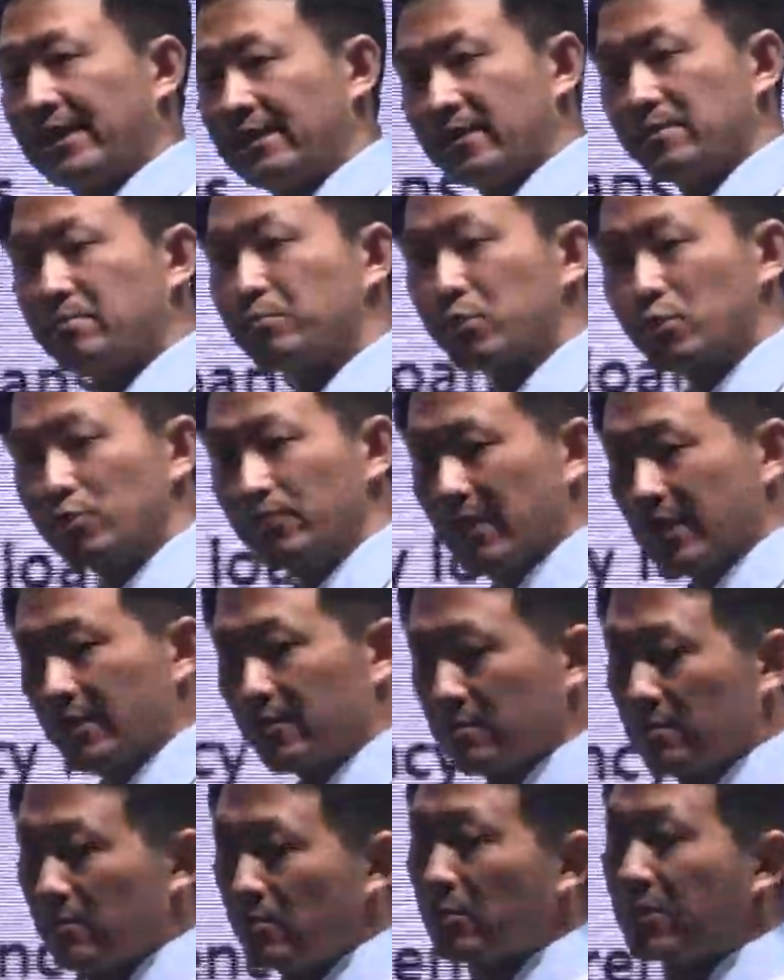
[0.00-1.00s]
improve it.
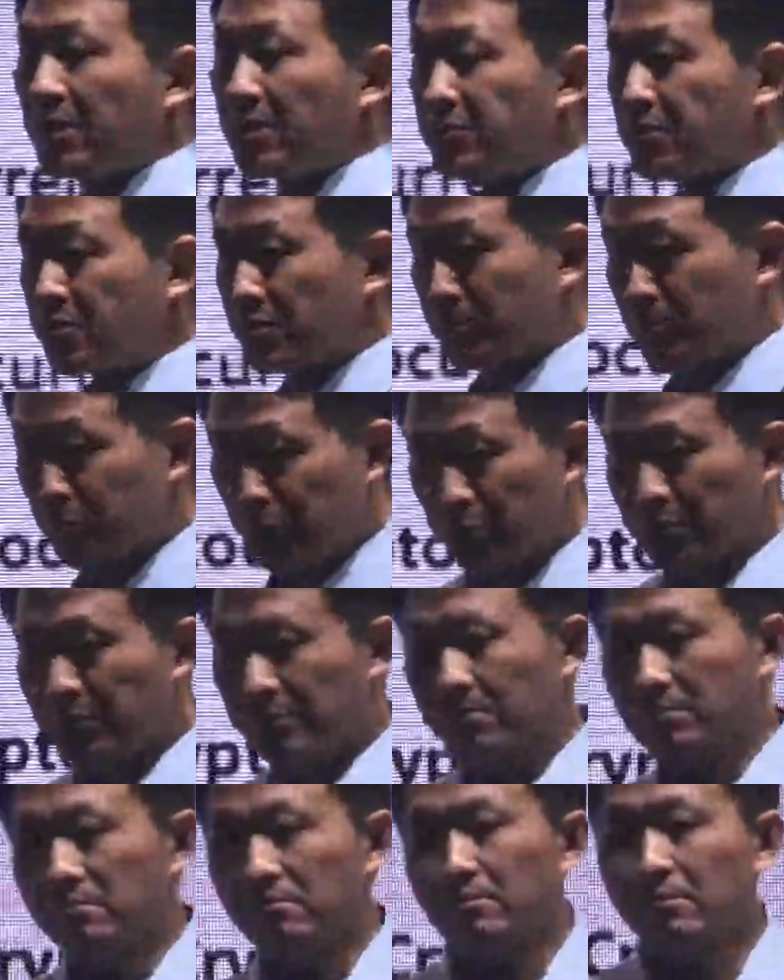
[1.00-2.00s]
We can just build
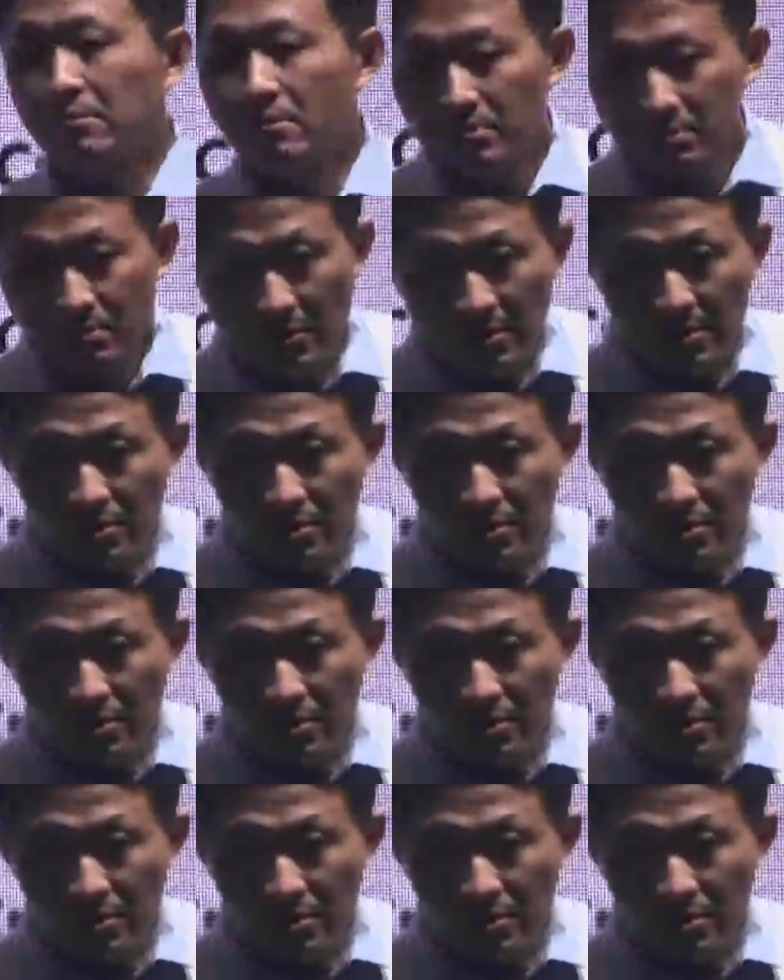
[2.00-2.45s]
in the